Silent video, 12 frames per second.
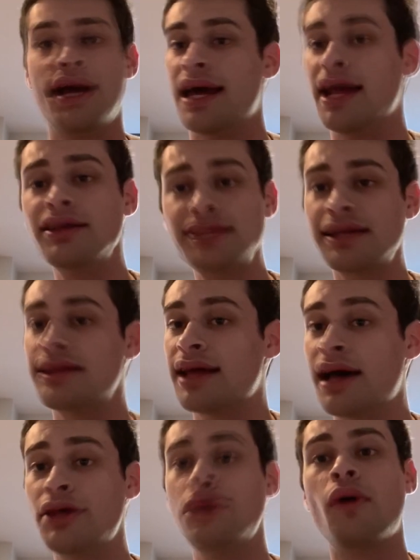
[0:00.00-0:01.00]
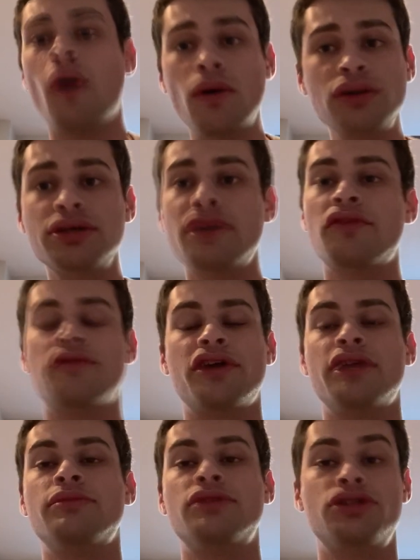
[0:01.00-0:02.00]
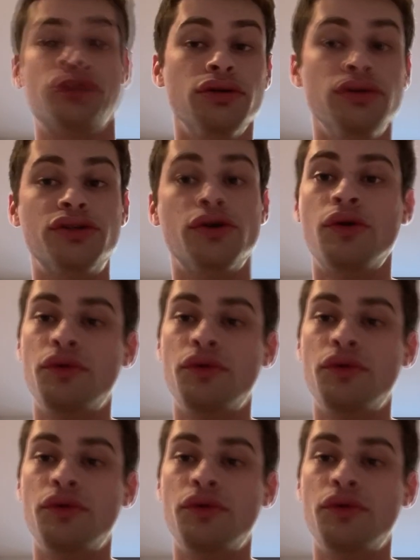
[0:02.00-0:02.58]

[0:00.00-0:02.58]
and outside of that, you also have the freedom to choose